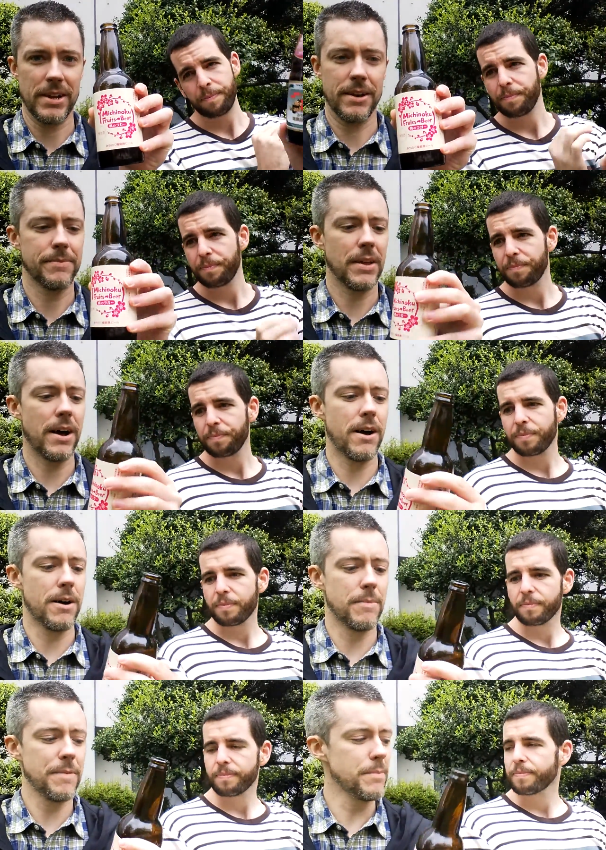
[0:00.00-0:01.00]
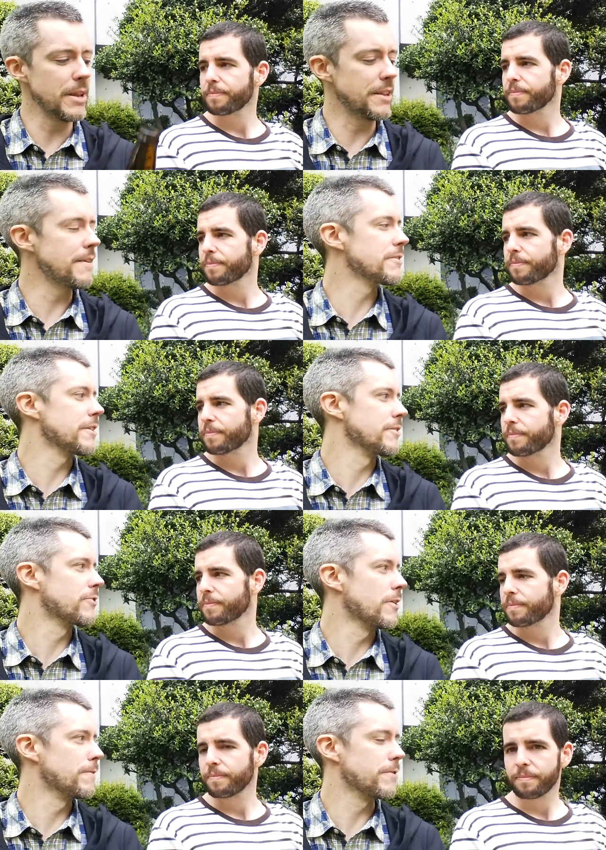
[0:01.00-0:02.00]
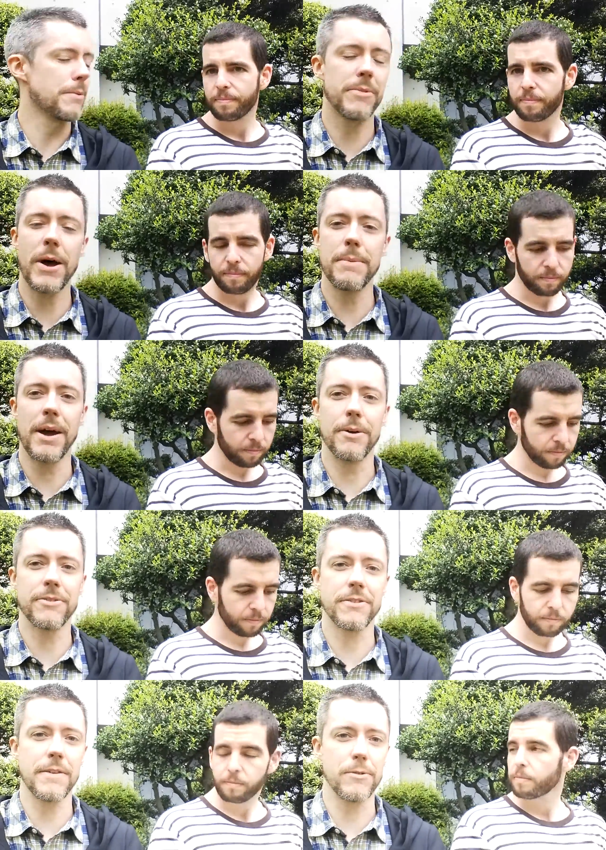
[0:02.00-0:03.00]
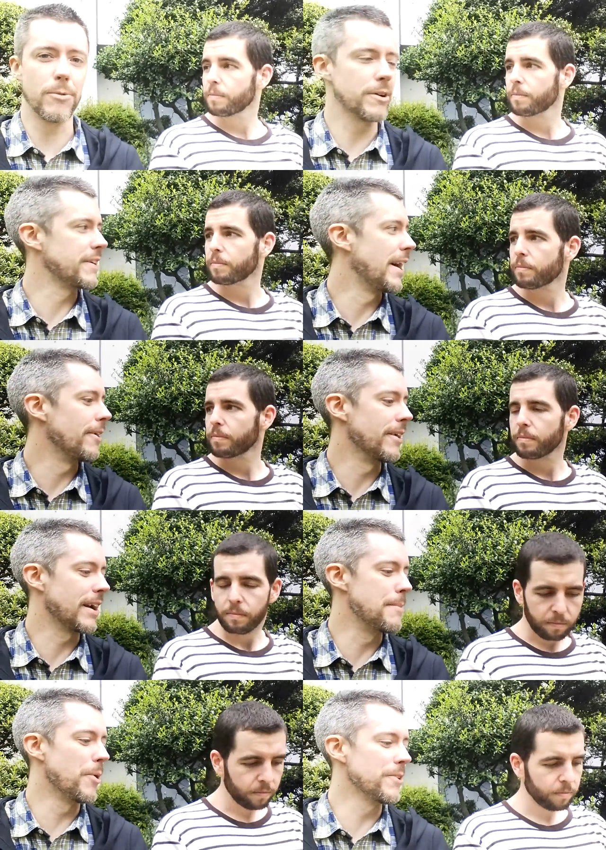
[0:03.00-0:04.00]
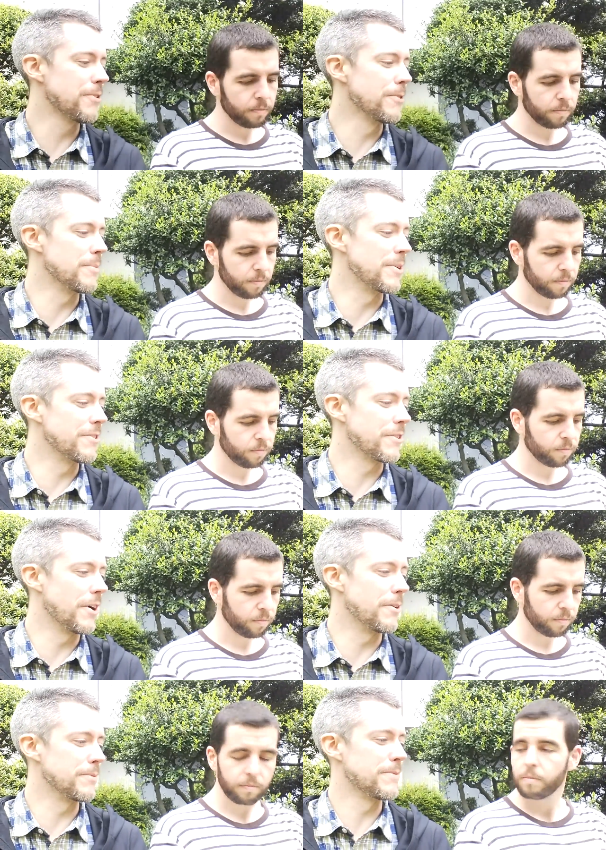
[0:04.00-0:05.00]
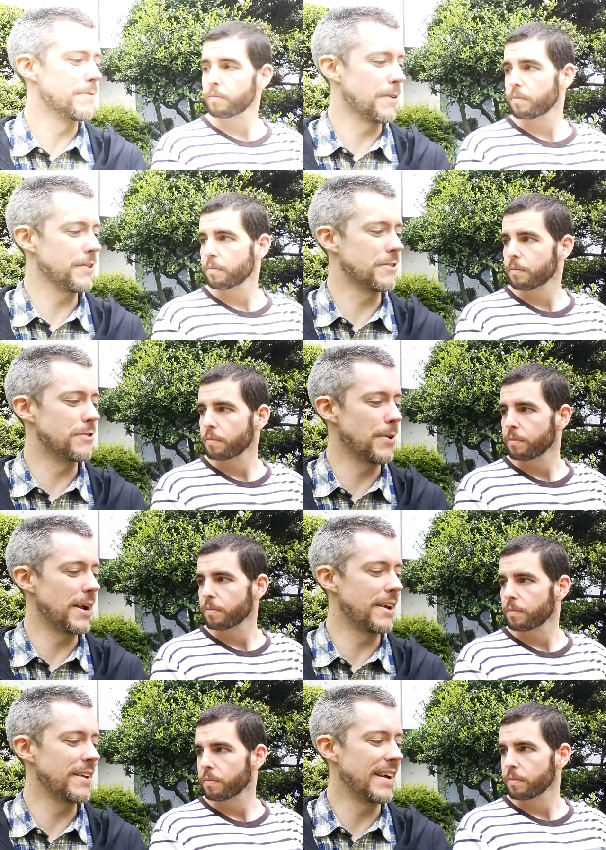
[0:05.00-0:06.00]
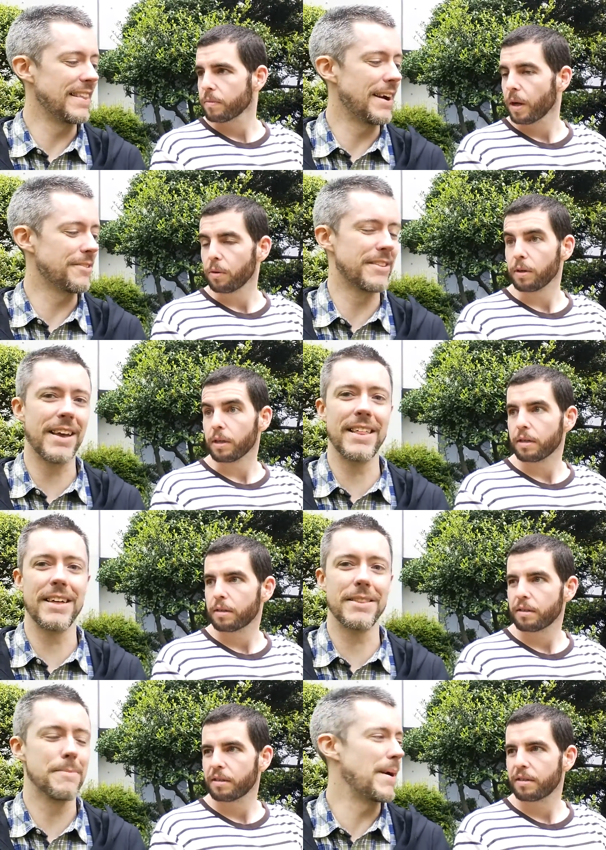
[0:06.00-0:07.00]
Speaker 1: Yeah. Um, I've been meaning to have these on the show for some time now. It just never worked out. Like, I bought two of them years ago for us to drink, and that oh, was oh, really? the day that the